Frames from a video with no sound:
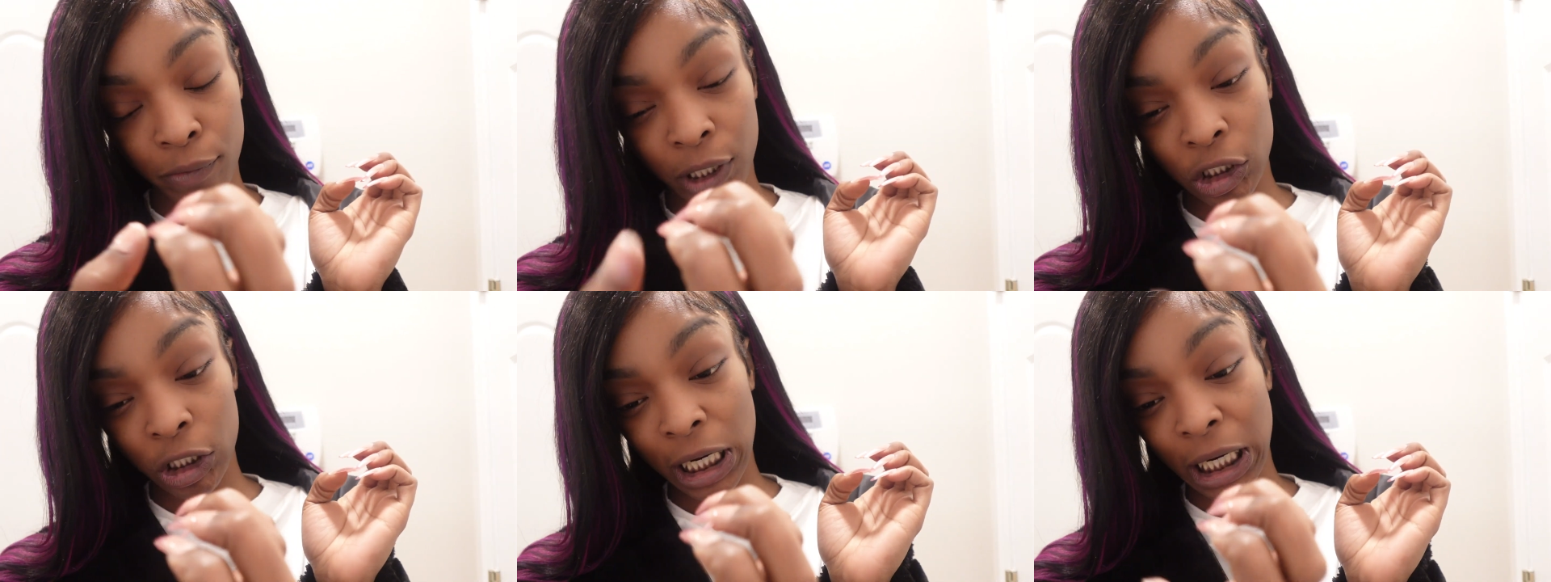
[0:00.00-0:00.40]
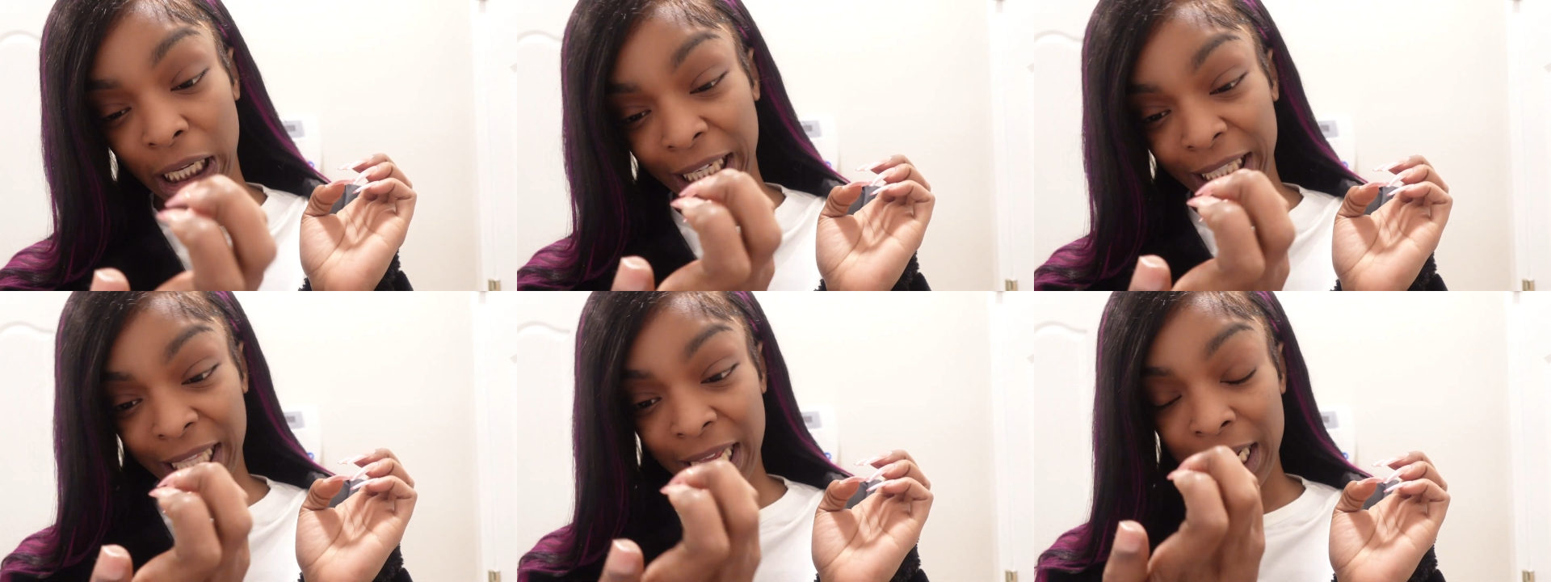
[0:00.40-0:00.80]
one trying
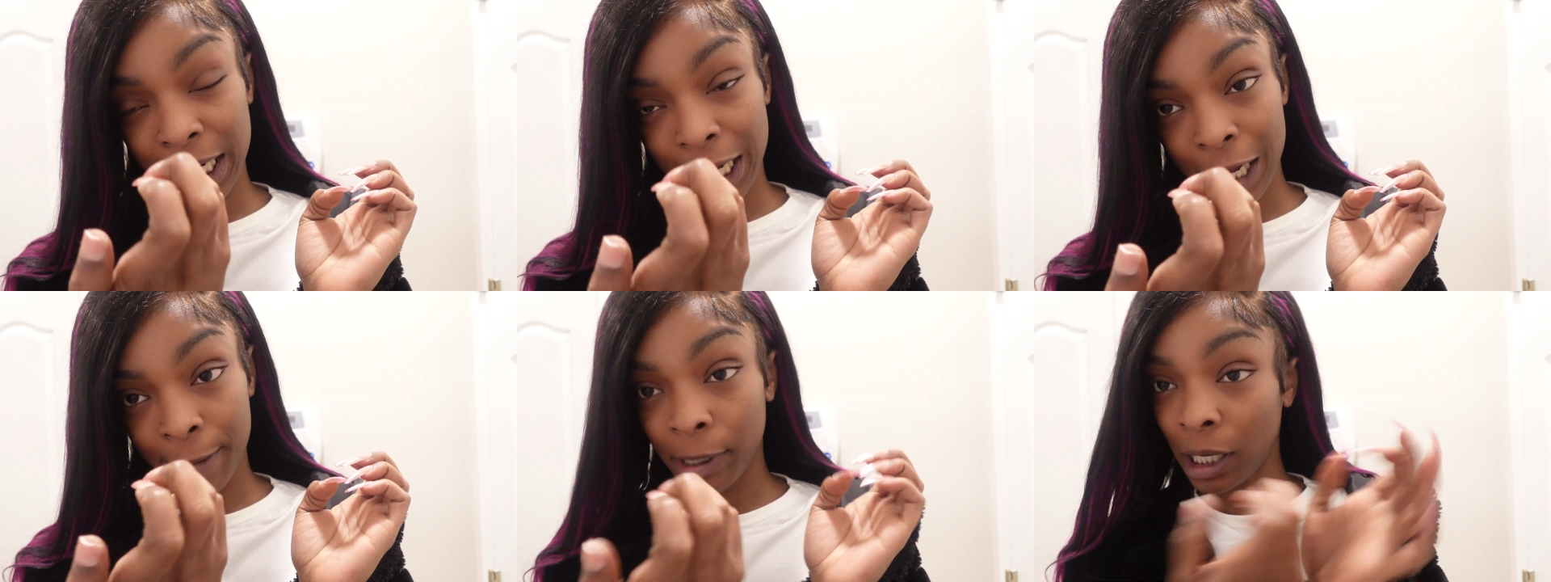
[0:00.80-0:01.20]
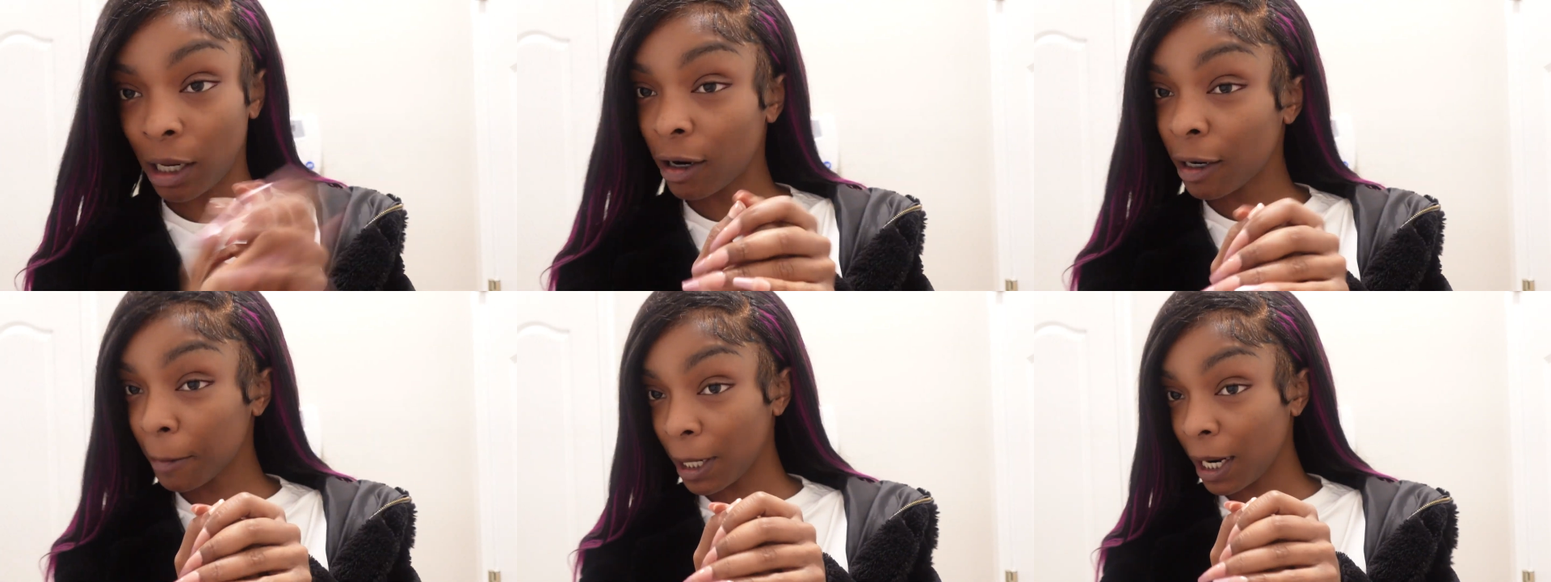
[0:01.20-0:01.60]
to get that damn
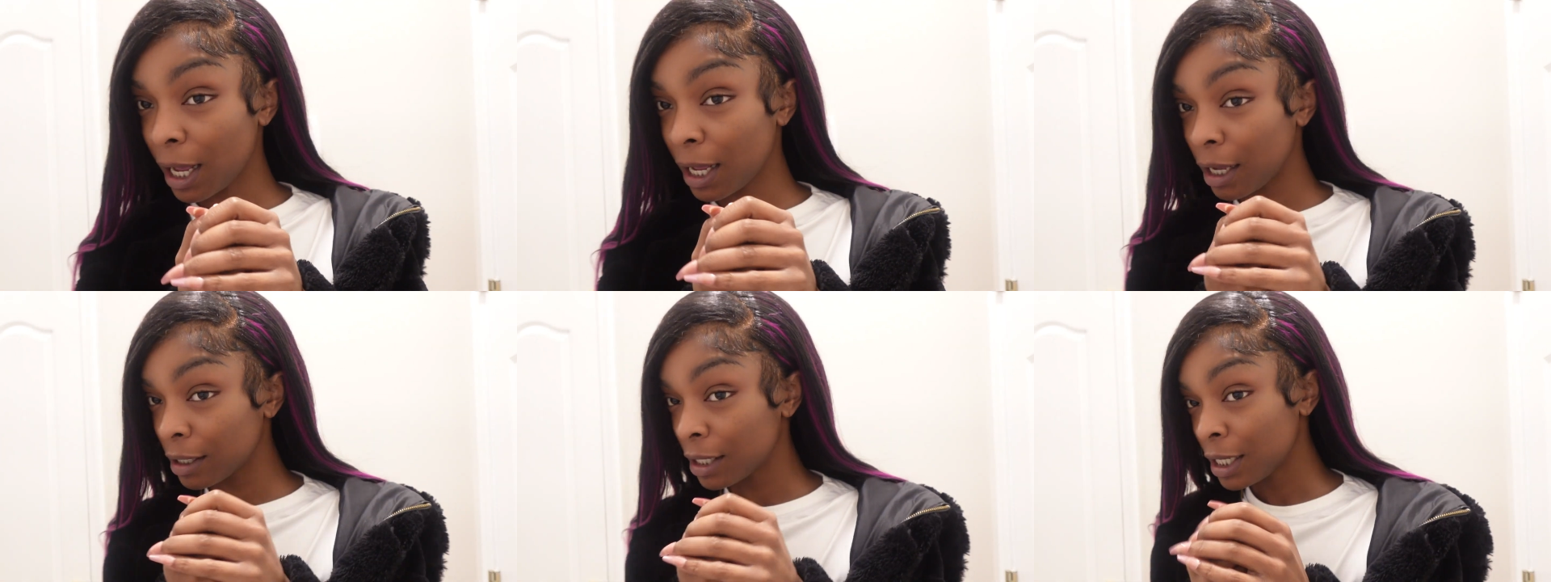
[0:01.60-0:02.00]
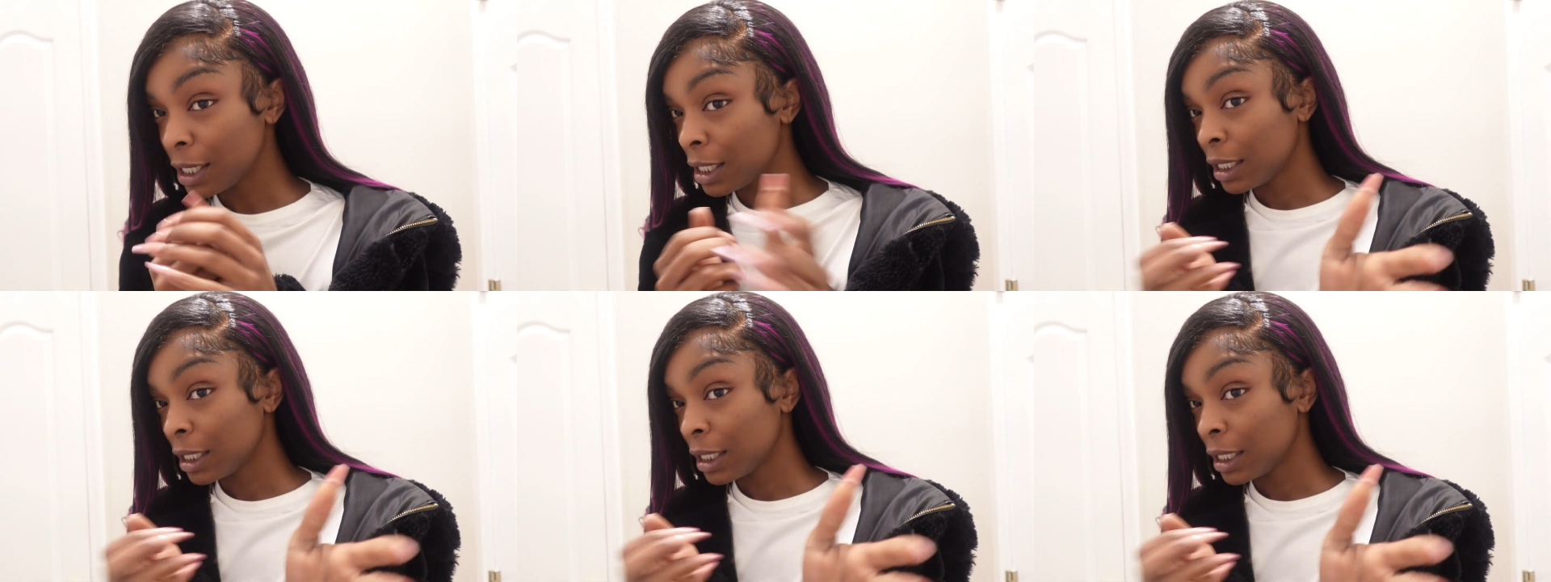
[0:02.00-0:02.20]
alarm clock